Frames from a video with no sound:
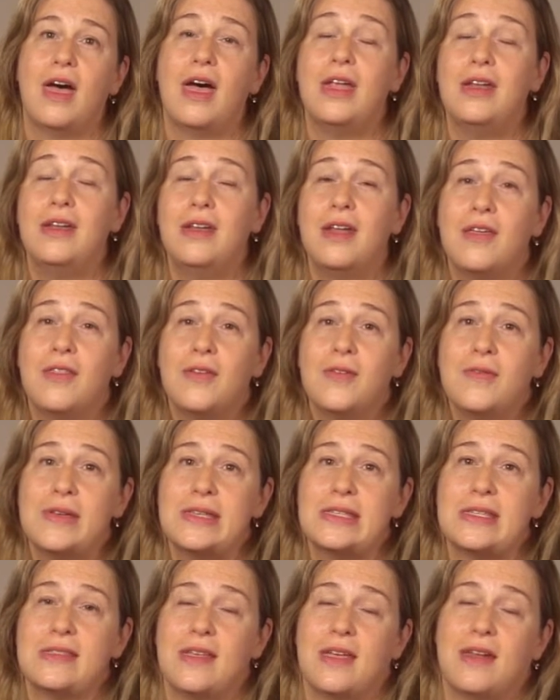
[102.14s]
Another
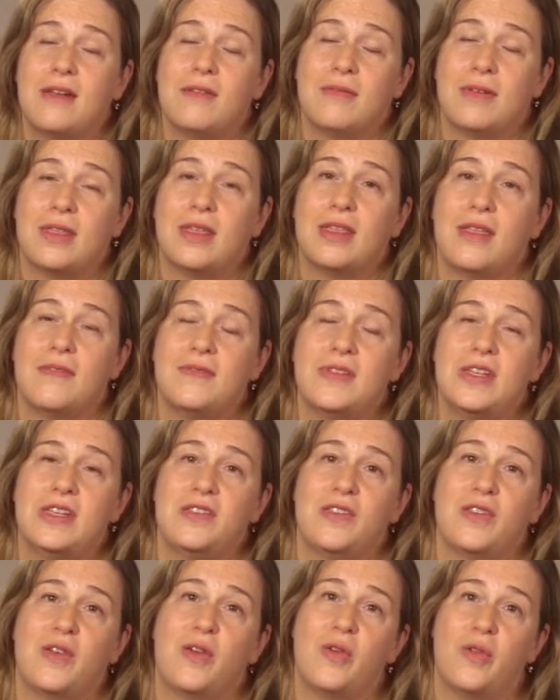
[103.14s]
reason that I really love
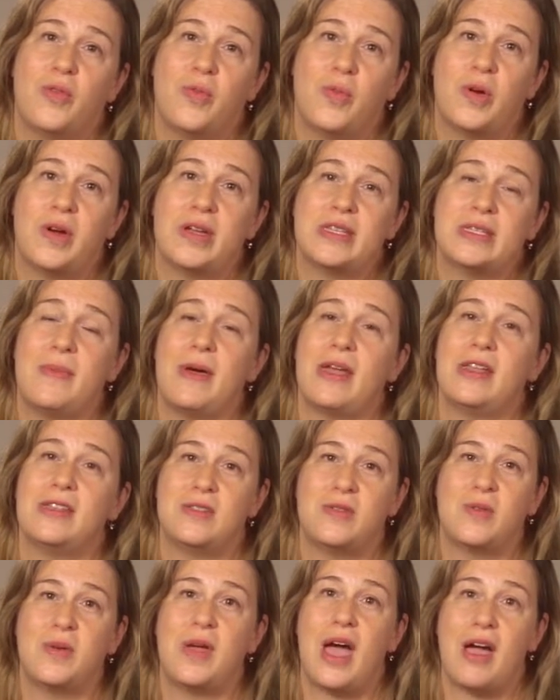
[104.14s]
teaching the Cold War is about
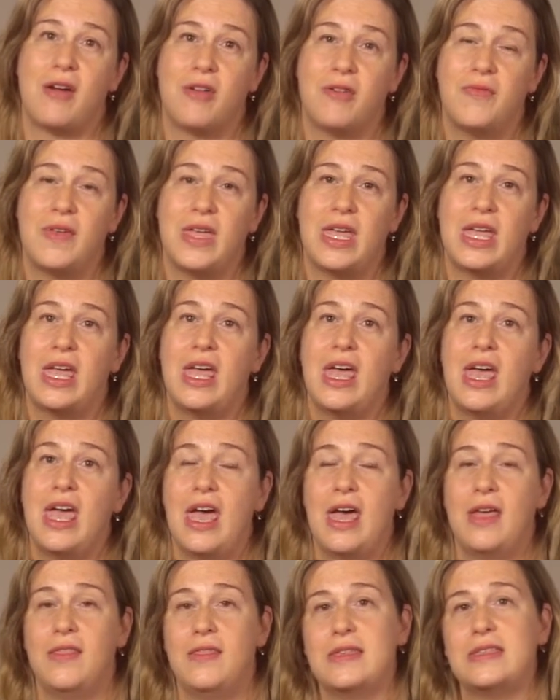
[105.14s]
historiography,
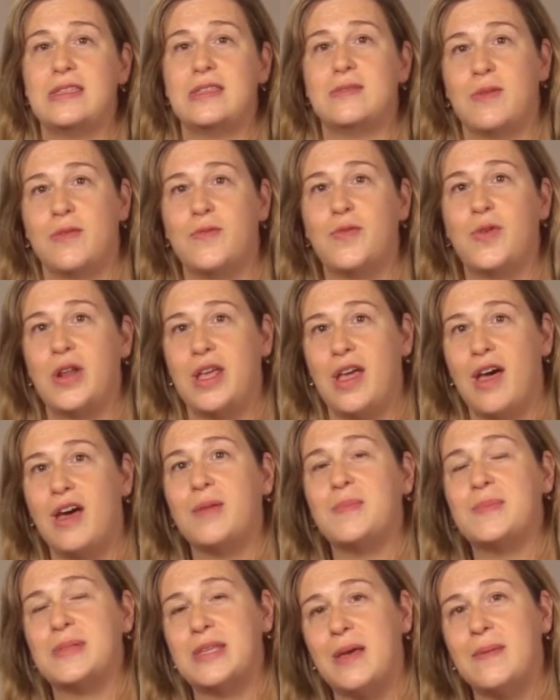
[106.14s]
and this is where 40
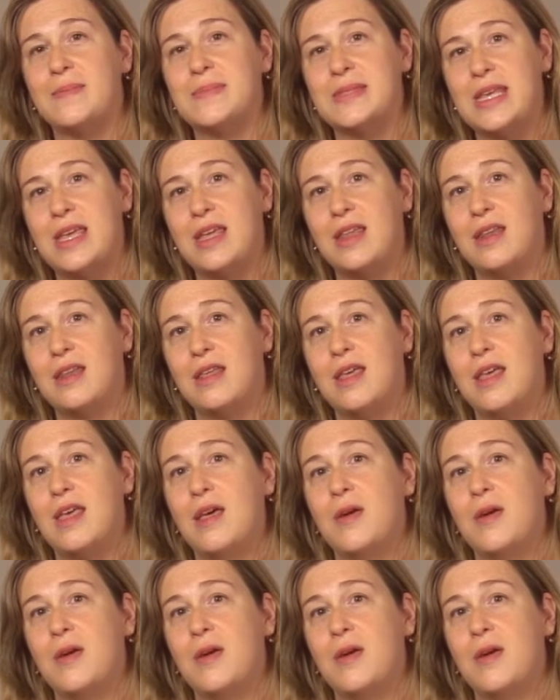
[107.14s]
Autumns comes in,